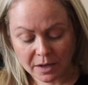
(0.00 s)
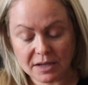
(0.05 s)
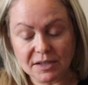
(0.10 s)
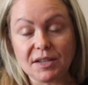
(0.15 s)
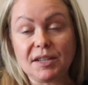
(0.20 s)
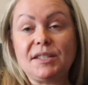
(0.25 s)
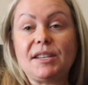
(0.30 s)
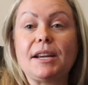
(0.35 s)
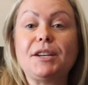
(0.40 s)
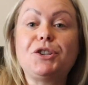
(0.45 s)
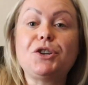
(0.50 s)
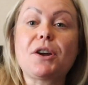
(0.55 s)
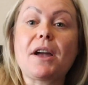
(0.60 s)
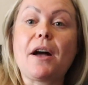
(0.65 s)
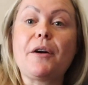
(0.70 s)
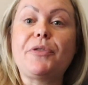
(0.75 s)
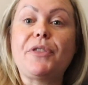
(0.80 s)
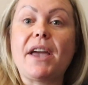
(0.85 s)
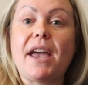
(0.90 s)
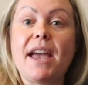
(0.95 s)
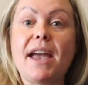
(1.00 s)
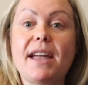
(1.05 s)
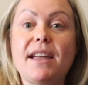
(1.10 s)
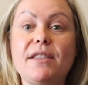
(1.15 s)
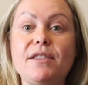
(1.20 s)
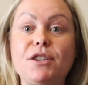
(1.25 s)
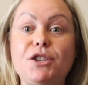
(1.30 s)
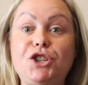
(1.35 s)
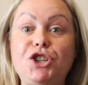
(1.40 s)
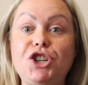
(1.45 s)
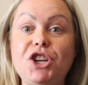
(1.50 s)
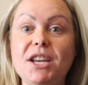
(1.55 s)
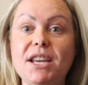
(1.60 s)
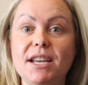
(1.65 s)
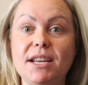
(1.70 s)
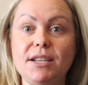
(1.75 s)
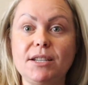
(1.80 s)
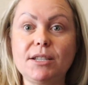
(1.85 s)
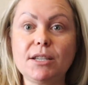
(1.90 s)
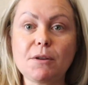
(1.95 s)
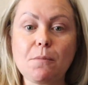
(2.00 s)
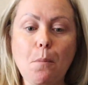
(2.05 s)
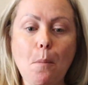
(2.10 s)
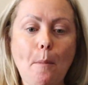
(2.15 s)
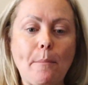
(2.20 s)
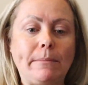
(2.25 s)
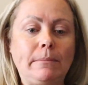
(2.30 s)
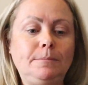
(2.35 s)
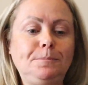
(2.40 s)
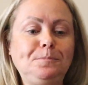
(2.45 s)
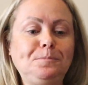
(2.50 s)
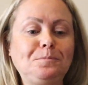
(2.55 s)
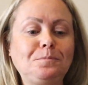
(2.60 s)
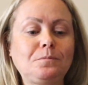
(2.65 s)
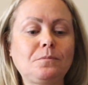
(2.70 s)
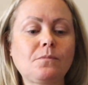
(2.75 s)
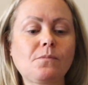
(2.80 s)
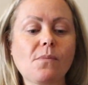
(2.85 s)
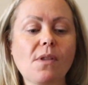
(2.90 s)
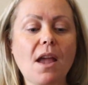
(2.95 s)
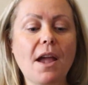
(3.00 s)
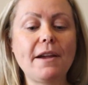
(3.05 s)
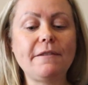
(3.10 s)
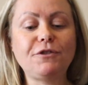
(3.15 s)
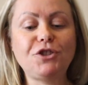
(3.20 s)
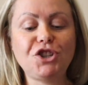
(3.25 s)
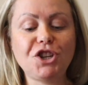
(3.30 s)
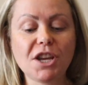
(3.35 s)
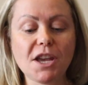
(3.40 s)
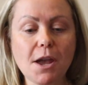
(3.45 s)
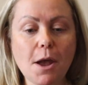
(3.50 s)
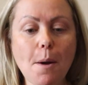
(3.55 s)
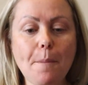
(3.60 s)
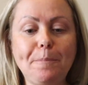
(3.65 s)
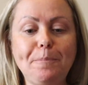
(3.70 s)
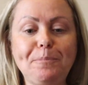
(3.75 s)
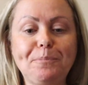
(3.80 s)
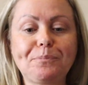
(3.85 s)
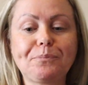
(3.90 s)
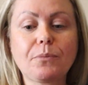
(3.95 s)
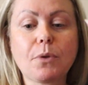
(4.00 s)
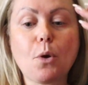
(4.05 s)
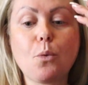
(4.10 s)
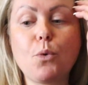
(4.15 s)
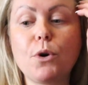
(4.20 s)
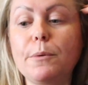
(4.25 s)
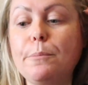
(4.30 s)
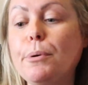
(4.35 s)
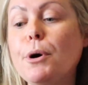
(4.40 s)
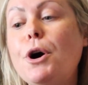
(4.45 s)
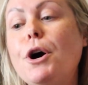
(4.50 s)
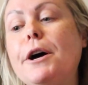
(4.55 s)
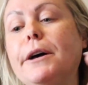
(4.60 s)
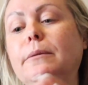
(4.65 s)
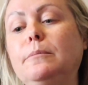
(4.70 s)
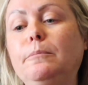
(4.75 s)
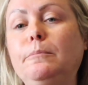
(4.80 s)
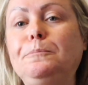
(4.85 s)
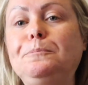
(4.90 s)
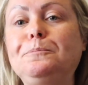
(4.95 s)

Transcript: since I took out the egg and the cheese, if she would put